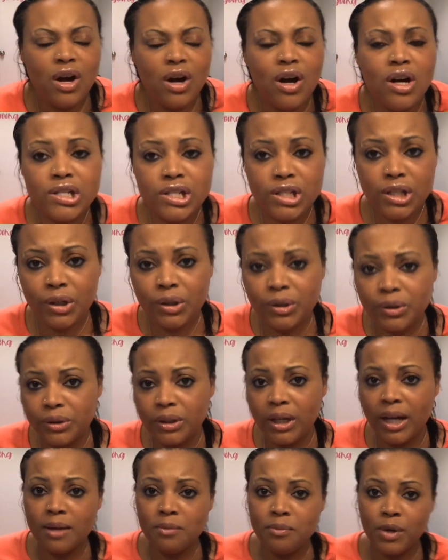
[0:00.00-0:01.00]
Also,
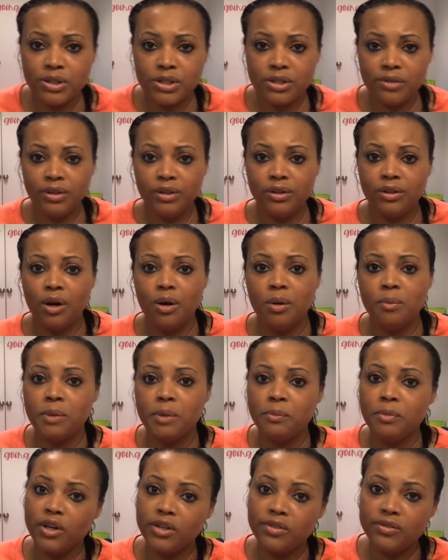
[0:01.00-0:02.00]
like most of you know,
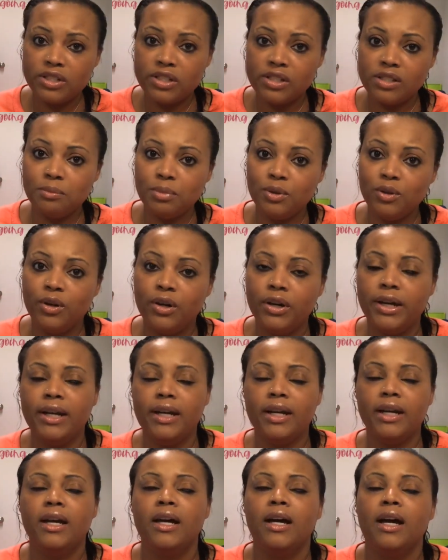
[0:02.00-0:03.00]
my boyfriend's
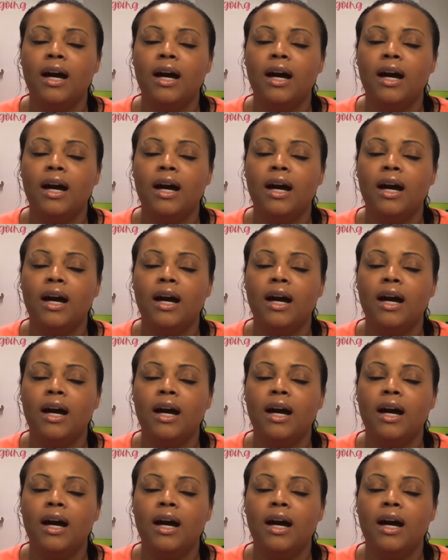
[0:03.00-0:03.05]
deployed.